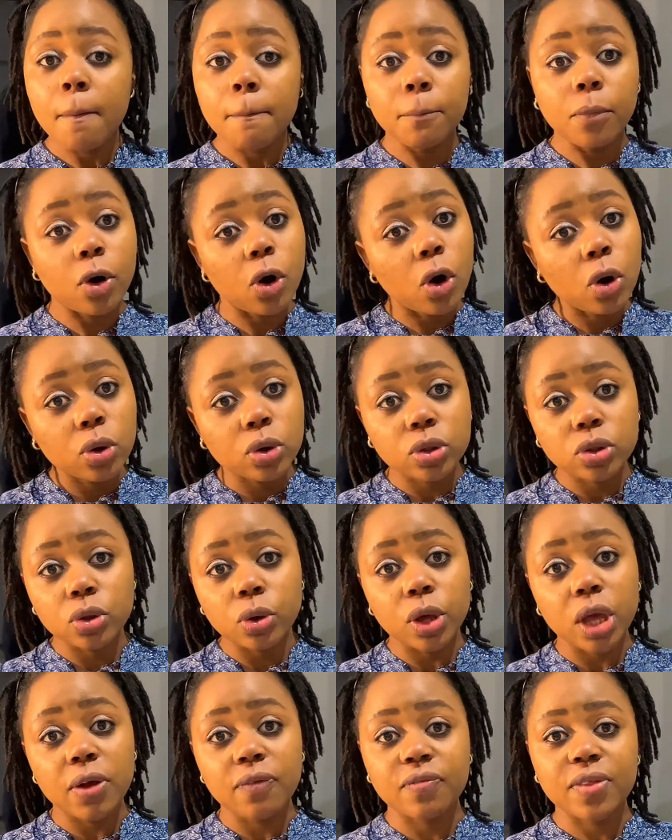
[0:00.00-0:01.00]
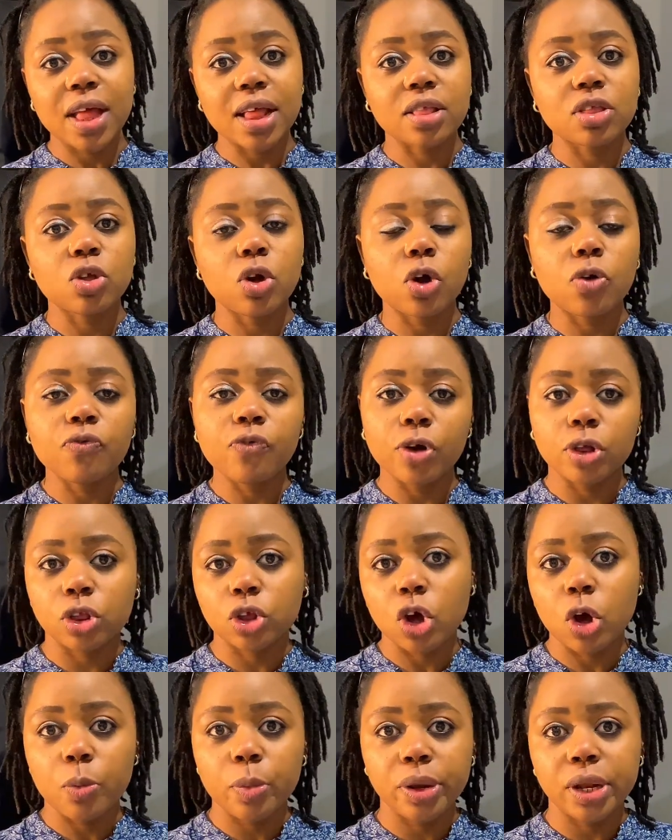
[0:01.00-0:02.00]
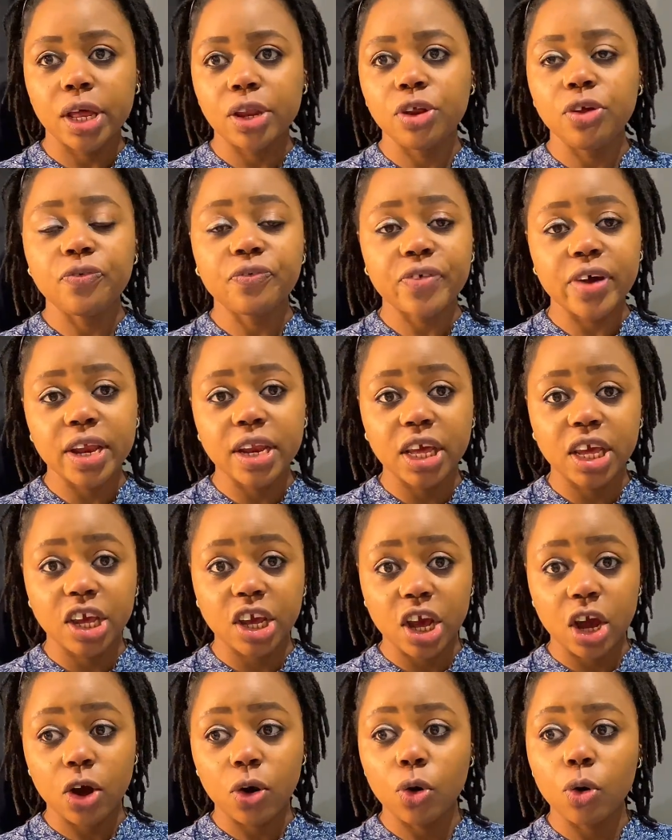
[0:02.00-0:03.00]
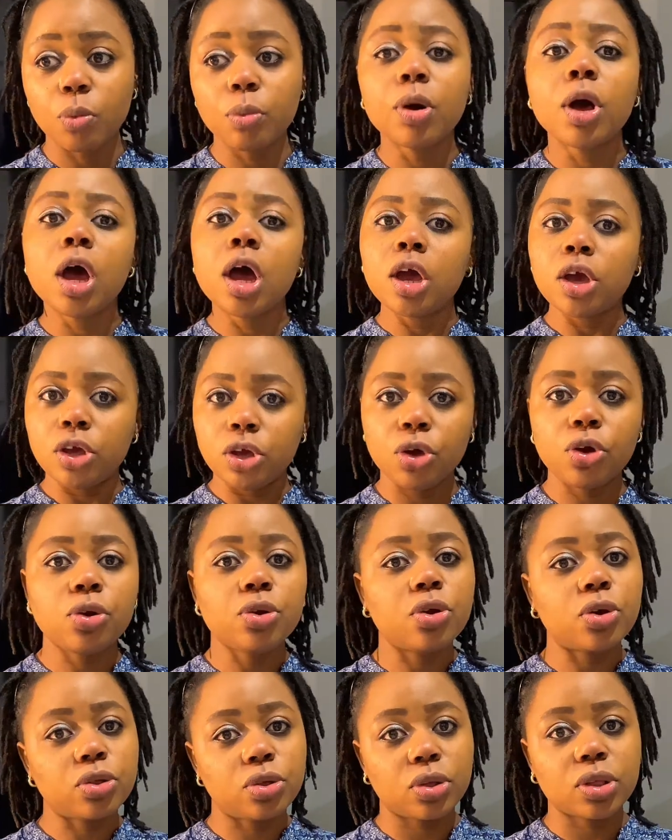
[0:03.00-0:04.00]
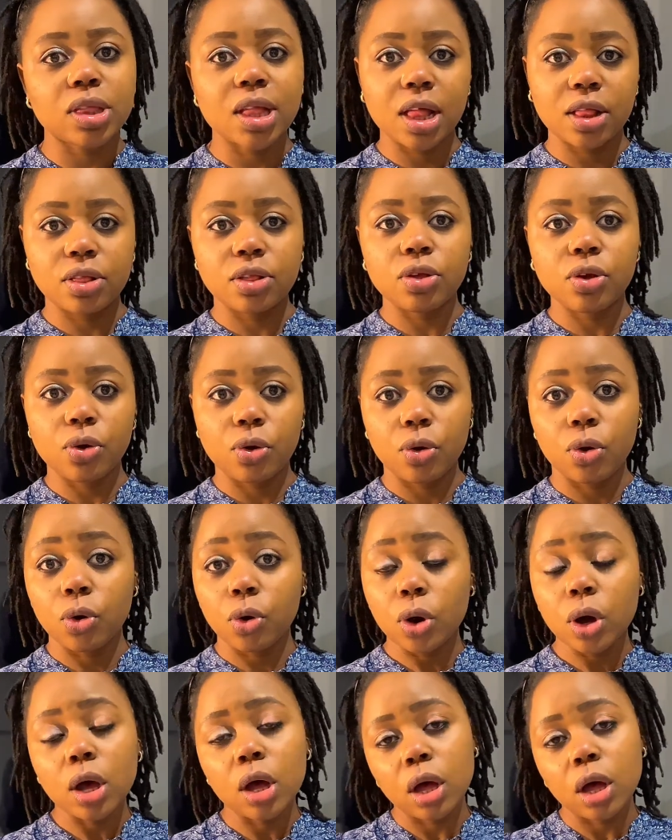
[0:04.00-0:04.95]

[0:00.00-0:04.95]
But also if that's not forthcoming and you find a care home, you could also start your